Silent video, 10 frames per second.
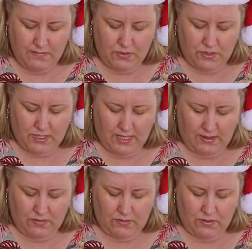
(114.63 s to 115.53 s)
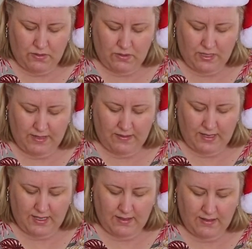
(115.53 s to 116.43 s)
push that little knot in
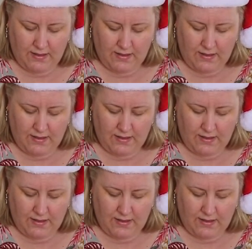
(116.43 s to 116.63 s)
there.